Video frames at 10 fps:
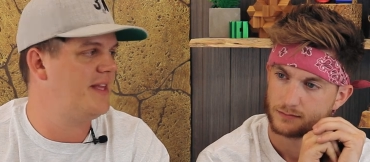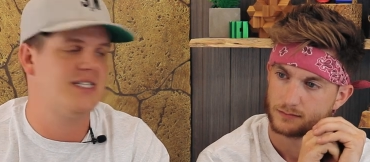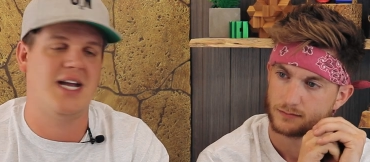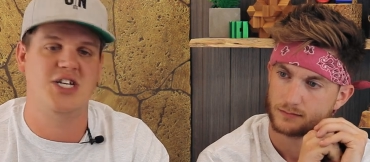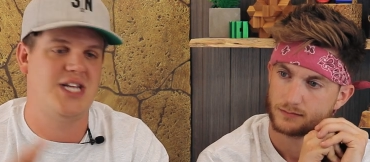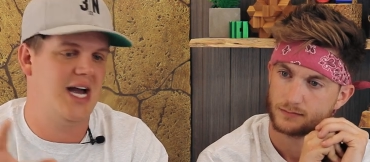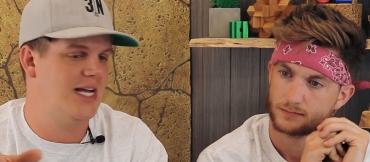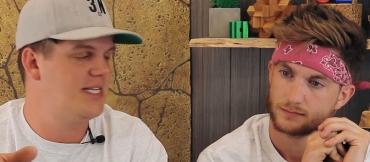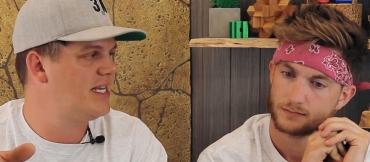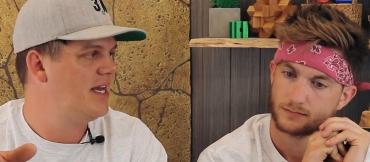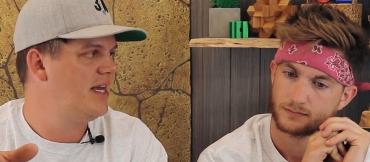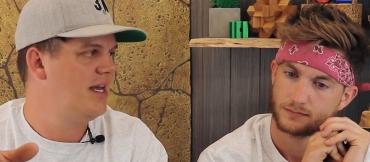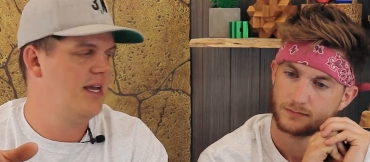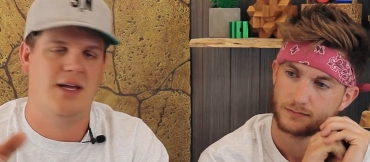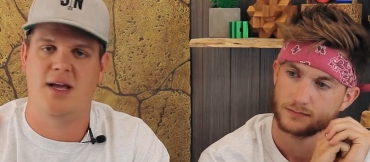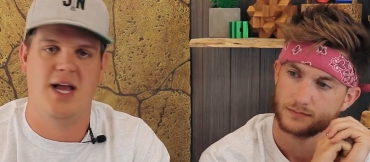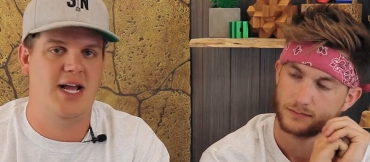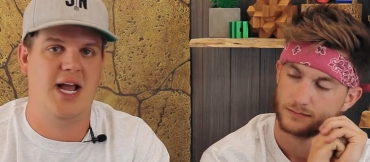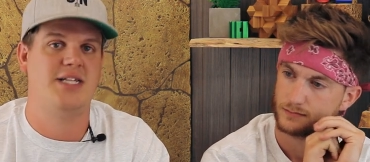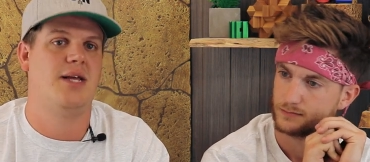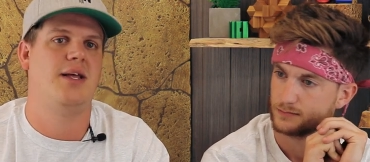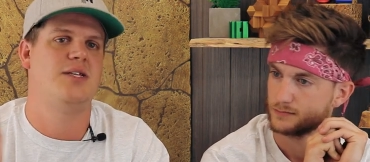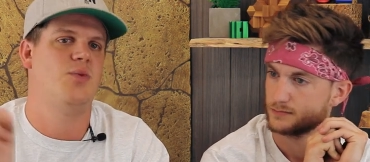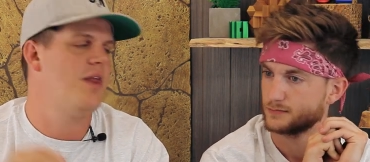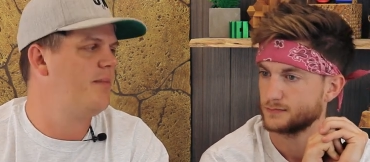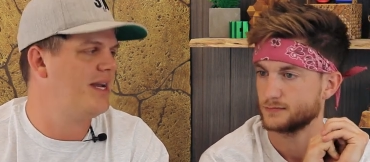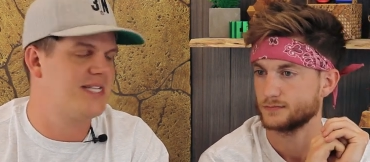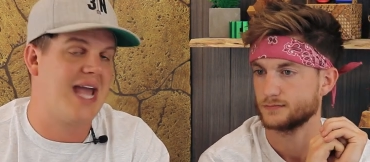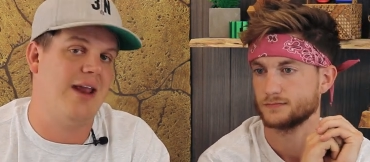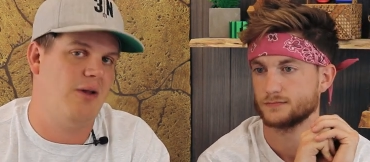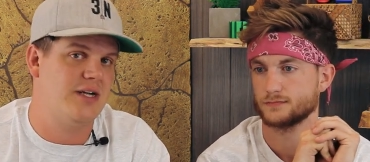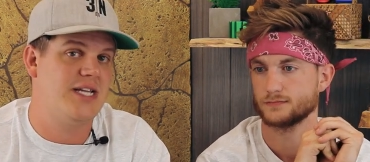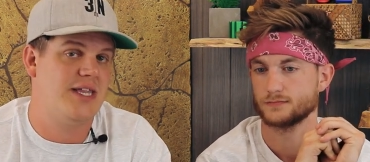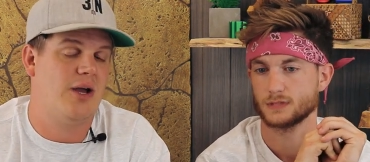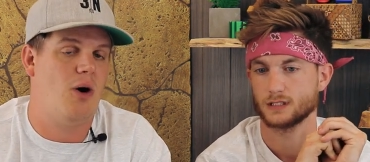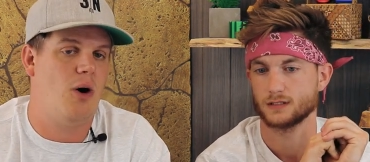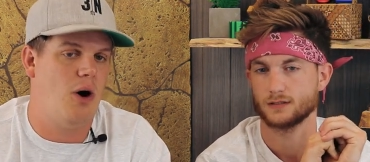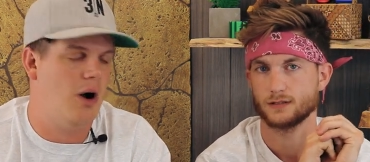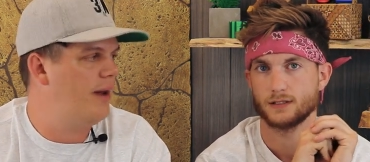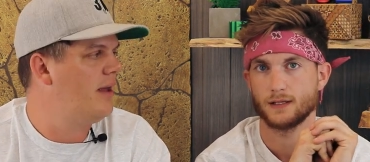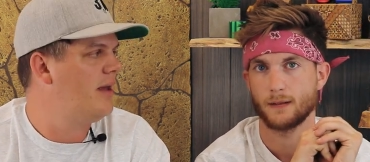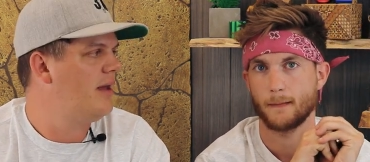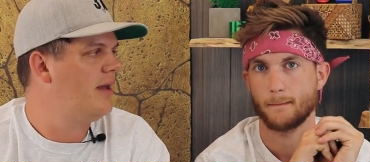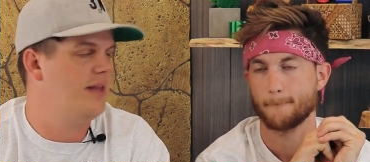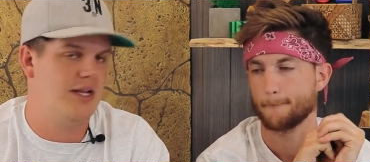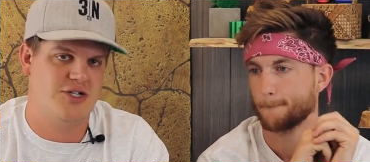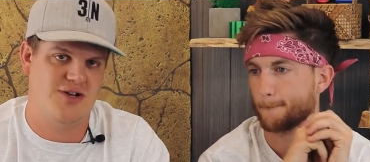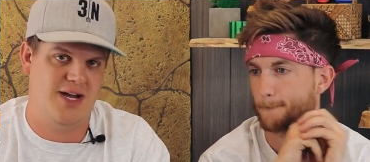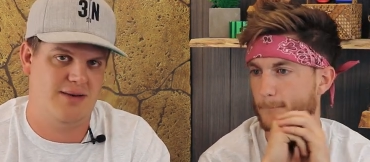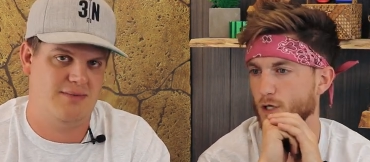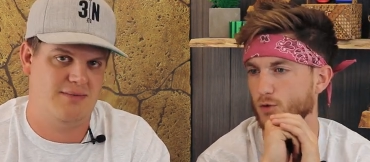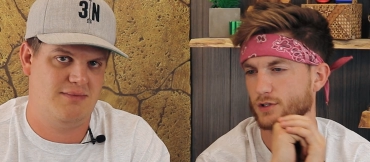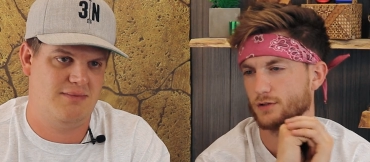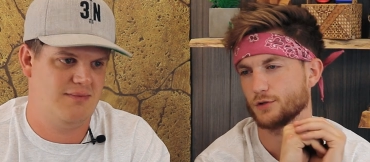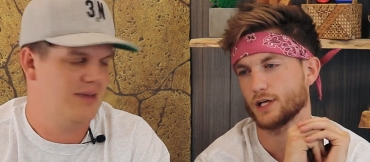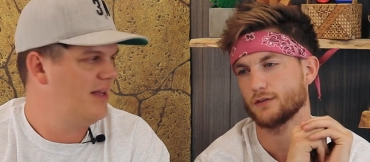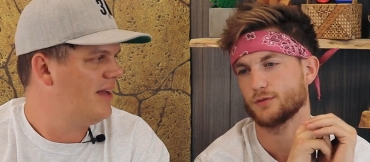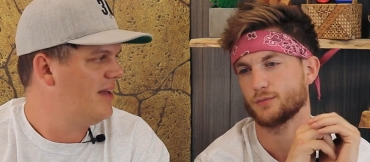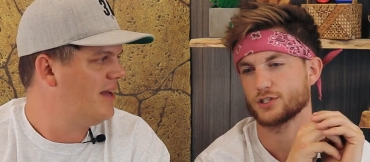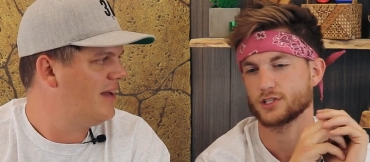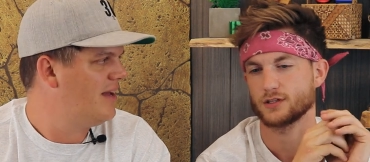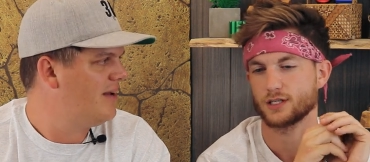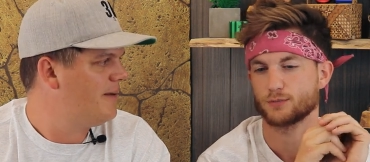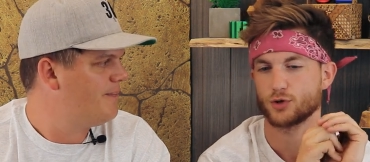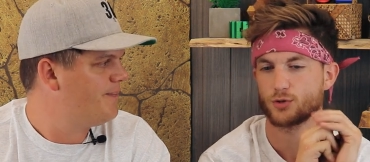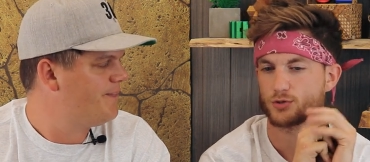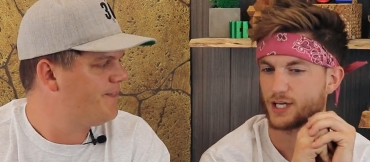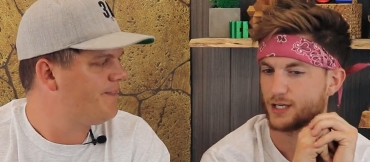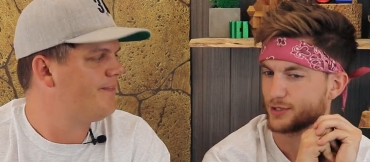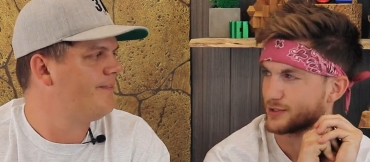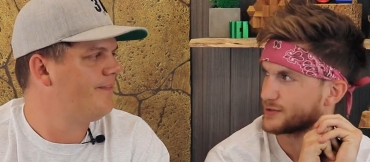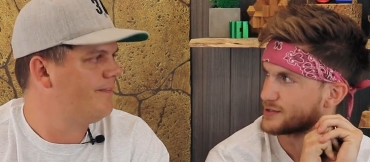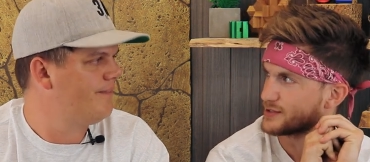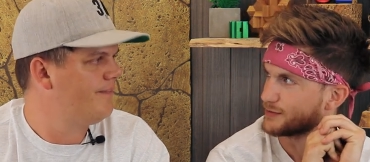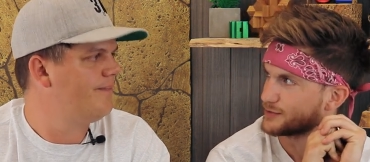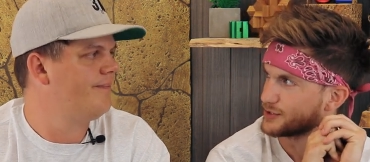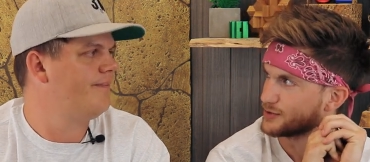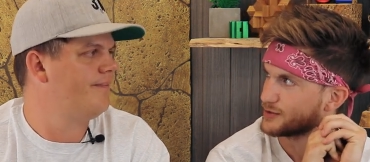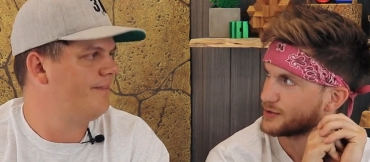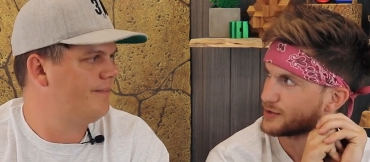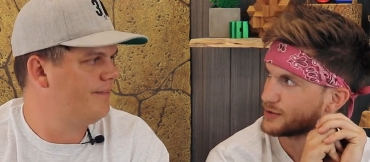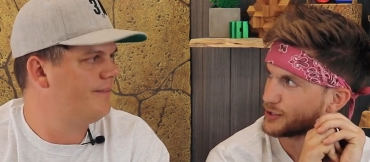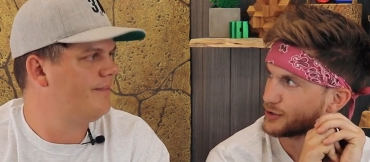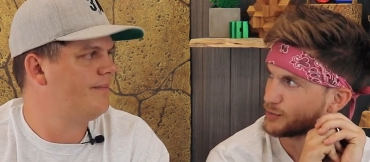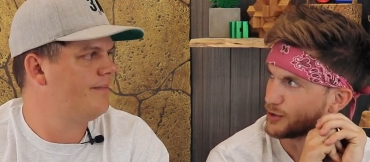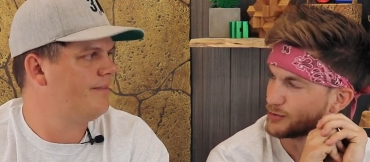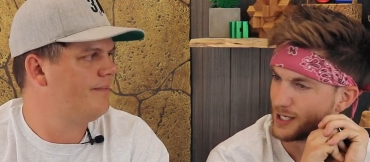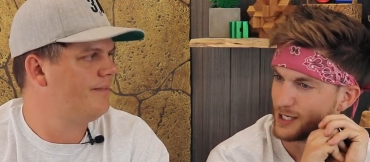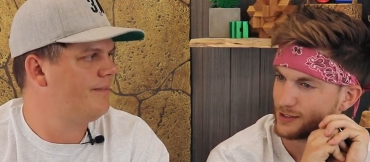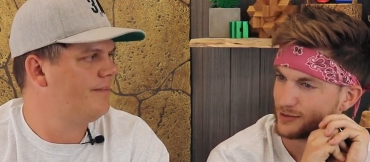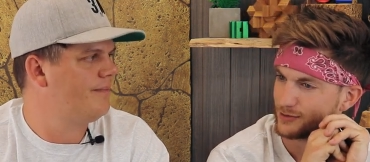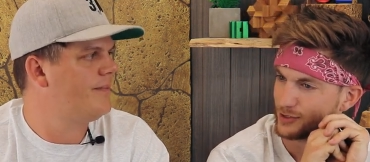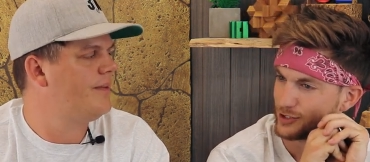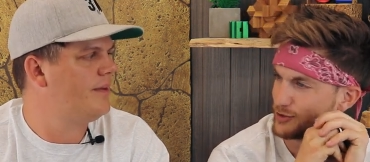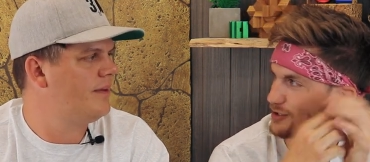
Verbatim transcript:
Speaker 1: This guy just has it's a, it's one of the biggest catalogs I think on the internet.
Speaker 2: Well, he'll have a bunch of like prototyping stuff too, like throughout that. Like you